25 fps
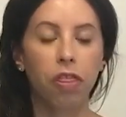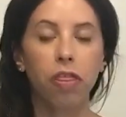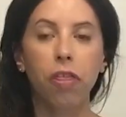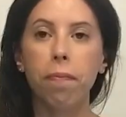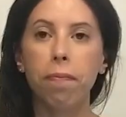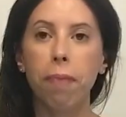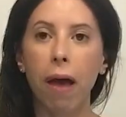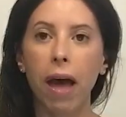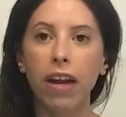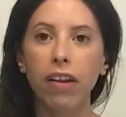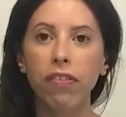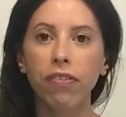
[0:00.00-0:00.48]
The
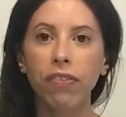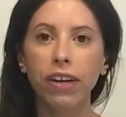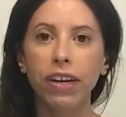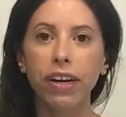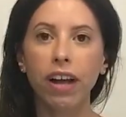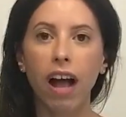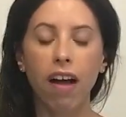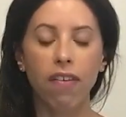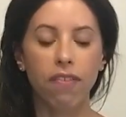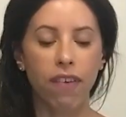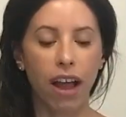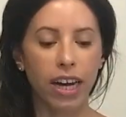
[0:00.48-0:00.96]

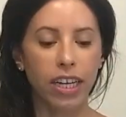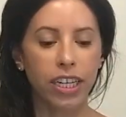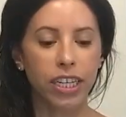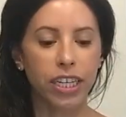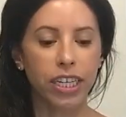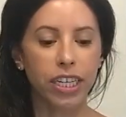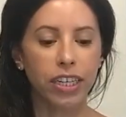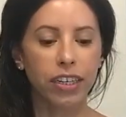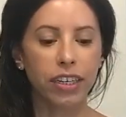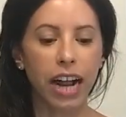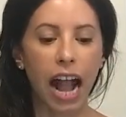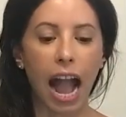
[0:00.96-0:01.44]
benefit of
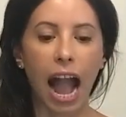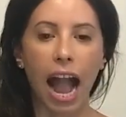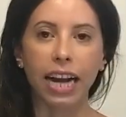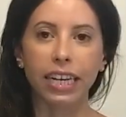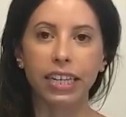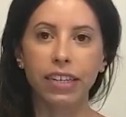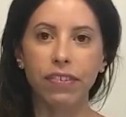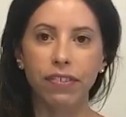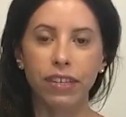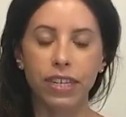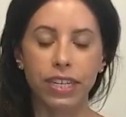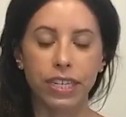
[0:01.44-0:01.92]
engineering
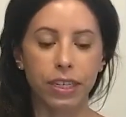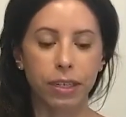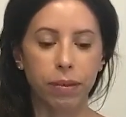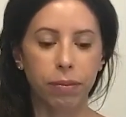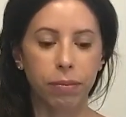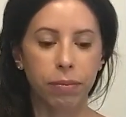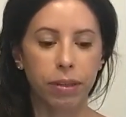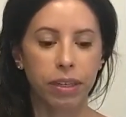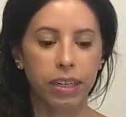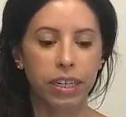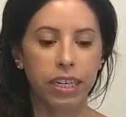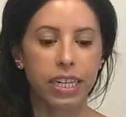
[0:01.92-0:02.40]

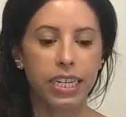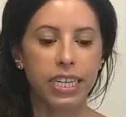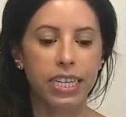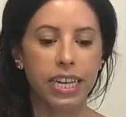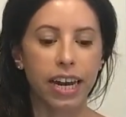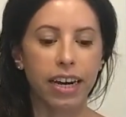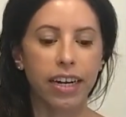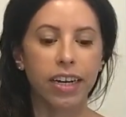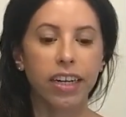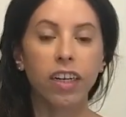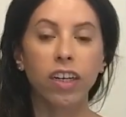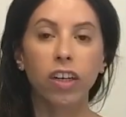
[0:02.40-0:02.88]
activism is
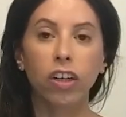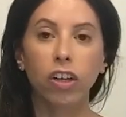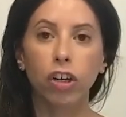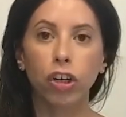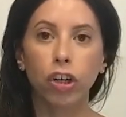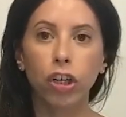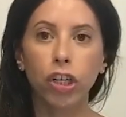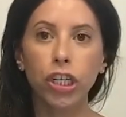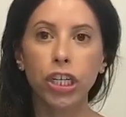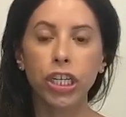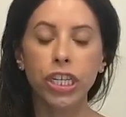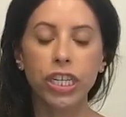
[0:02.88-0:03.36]
that it
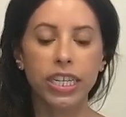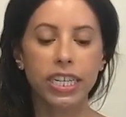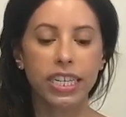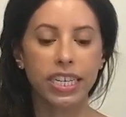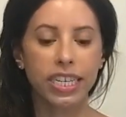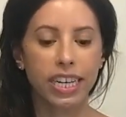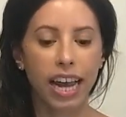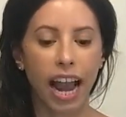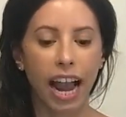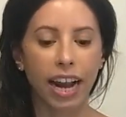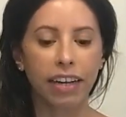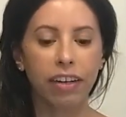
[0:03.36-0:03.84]
encourages
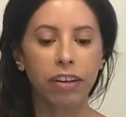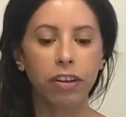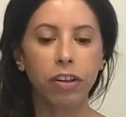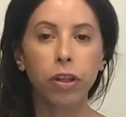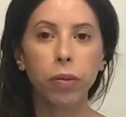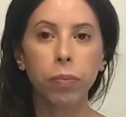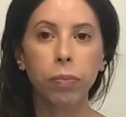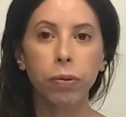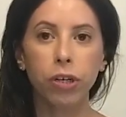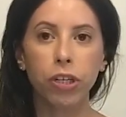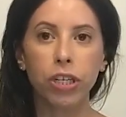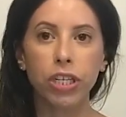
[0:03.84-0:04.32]

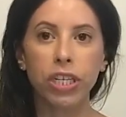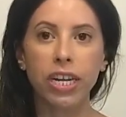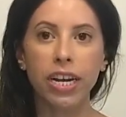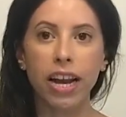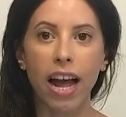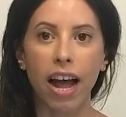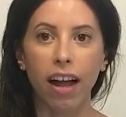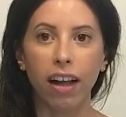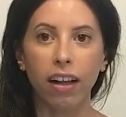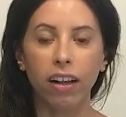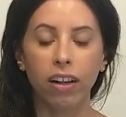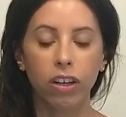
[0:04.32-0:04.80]
technical
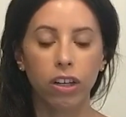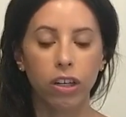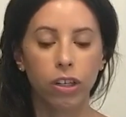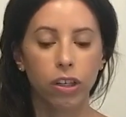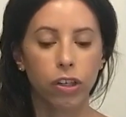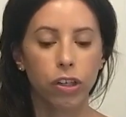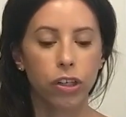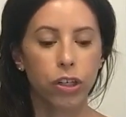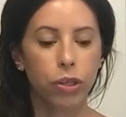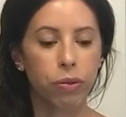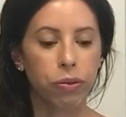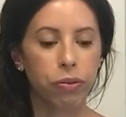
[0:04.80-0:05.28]
personnel
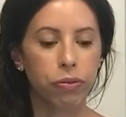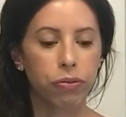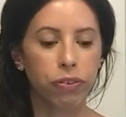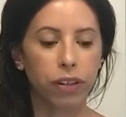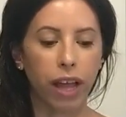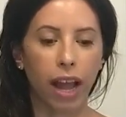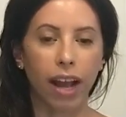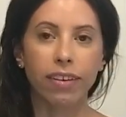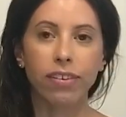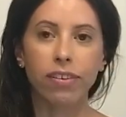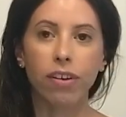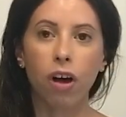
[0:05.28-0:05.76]
to
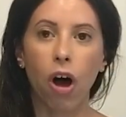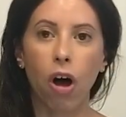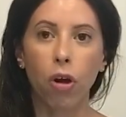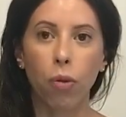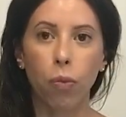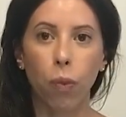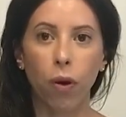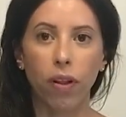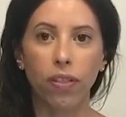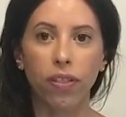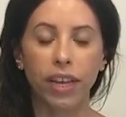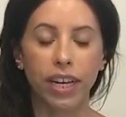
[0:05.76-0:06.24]
reflect
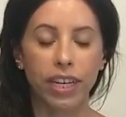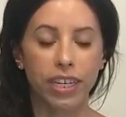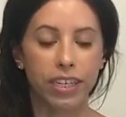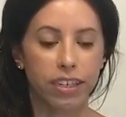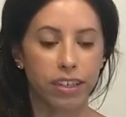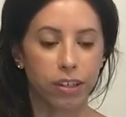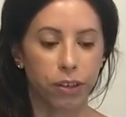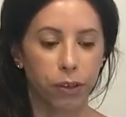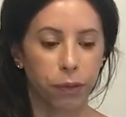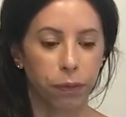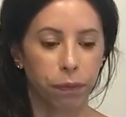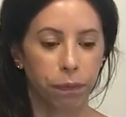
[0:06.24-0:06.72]
on what they
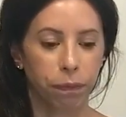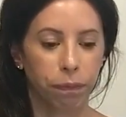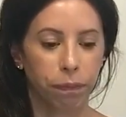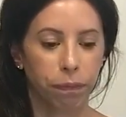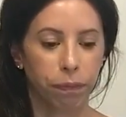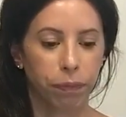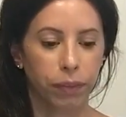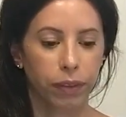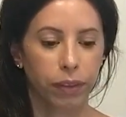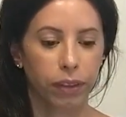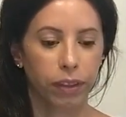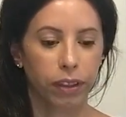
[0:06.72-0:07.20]
do.
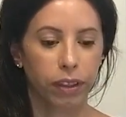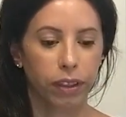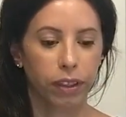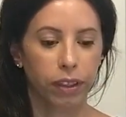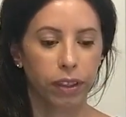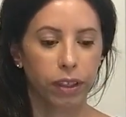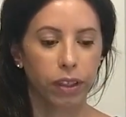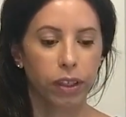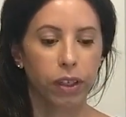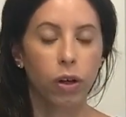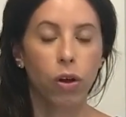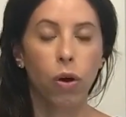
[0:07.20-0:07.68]

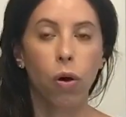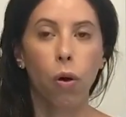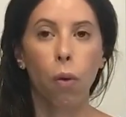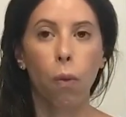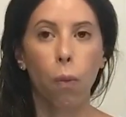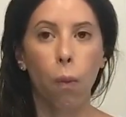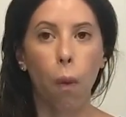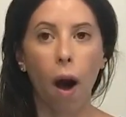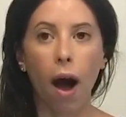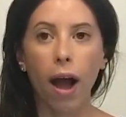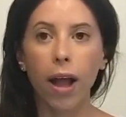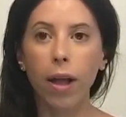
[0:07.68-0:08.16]

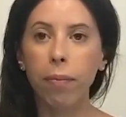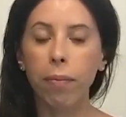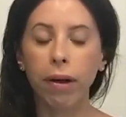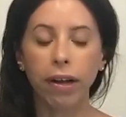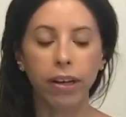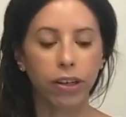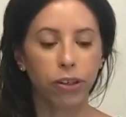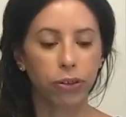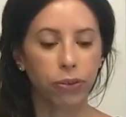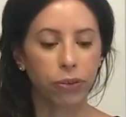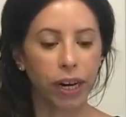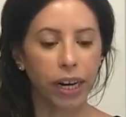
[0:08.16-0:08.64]
Why am
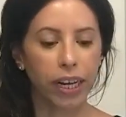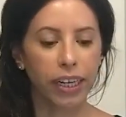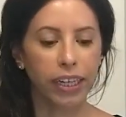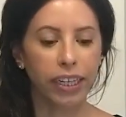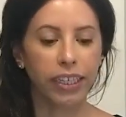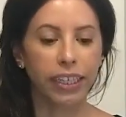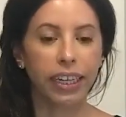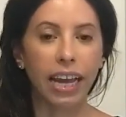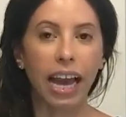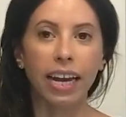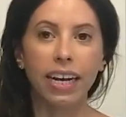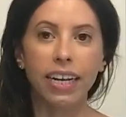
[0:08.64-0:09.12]
I
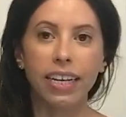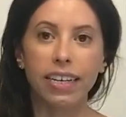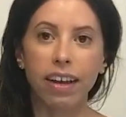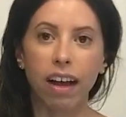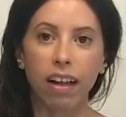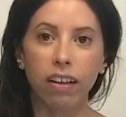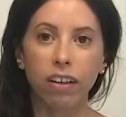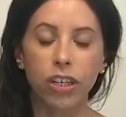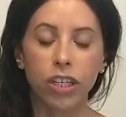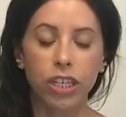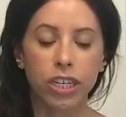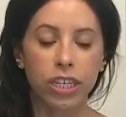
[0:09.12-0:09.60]
creating an
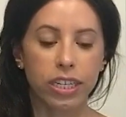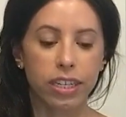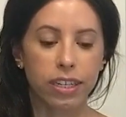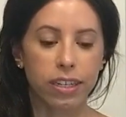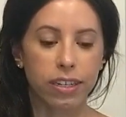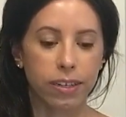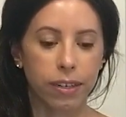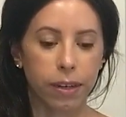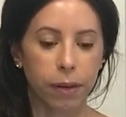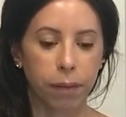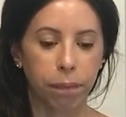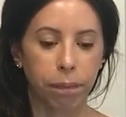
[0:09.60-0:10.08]
intelligent
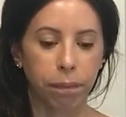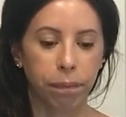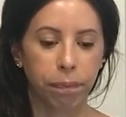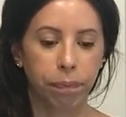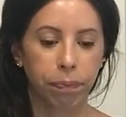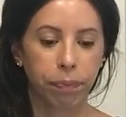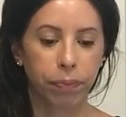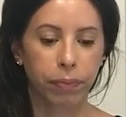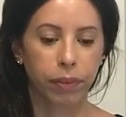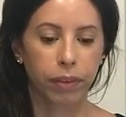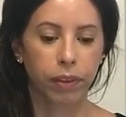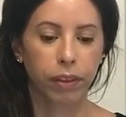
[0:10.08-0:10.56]
system?
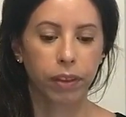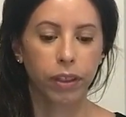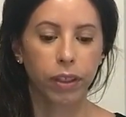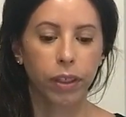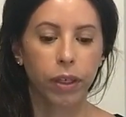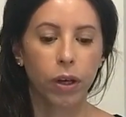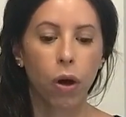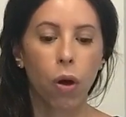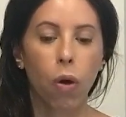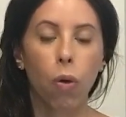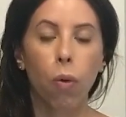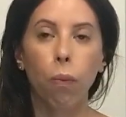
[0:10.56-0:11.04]

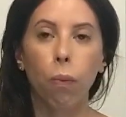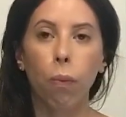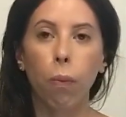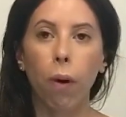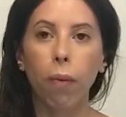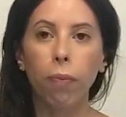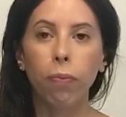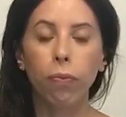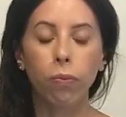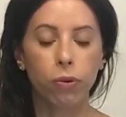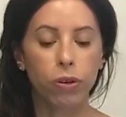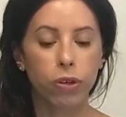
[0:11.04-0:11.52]

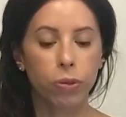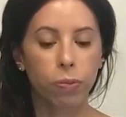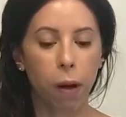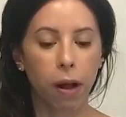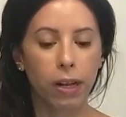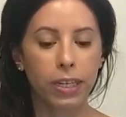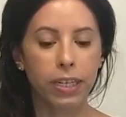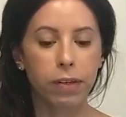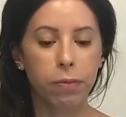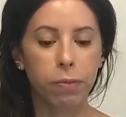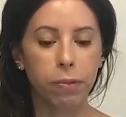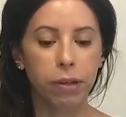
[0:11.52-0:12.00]
What
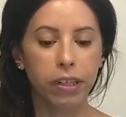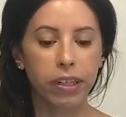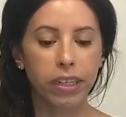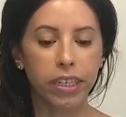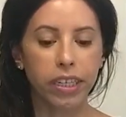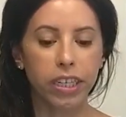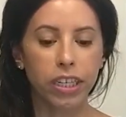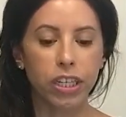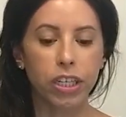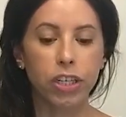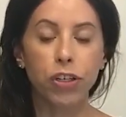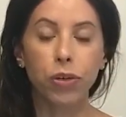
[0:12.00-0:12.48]

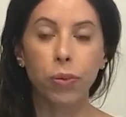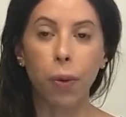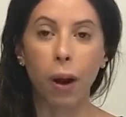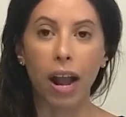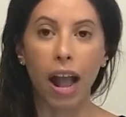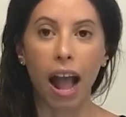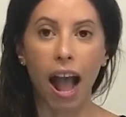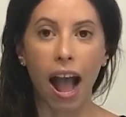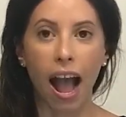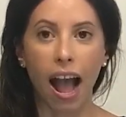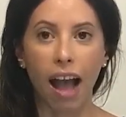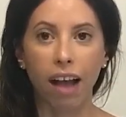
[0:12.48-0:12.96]
responsibilities do I
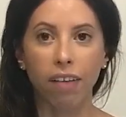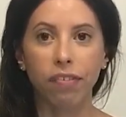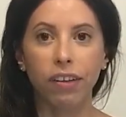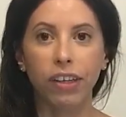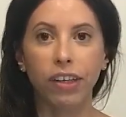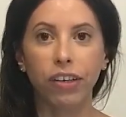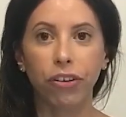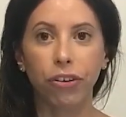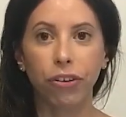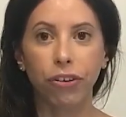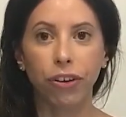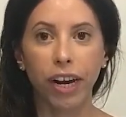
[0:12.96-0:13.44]
have
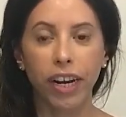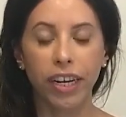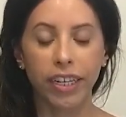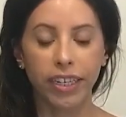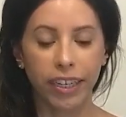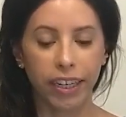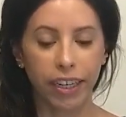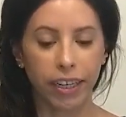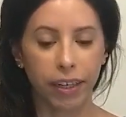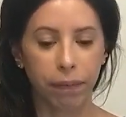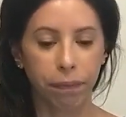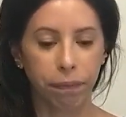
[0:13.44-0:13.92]
in
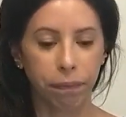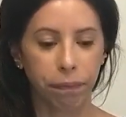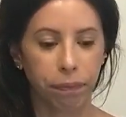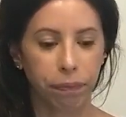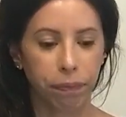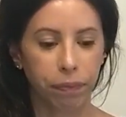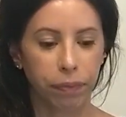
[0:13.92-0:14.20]
creating it?